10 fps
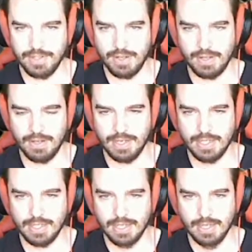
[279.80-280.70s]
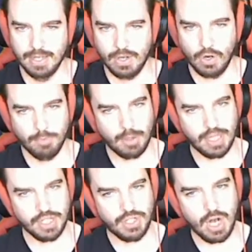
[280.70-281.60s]
all the goodies. Gold Book
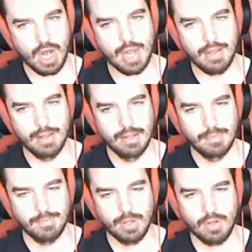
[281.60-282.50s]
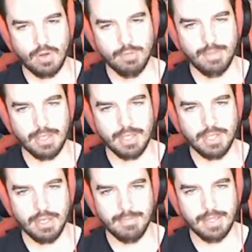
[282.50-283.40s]
is good! The Gold Book is
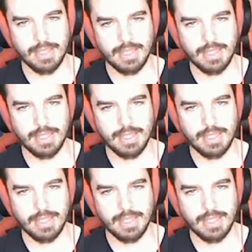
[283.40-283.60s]
good, but the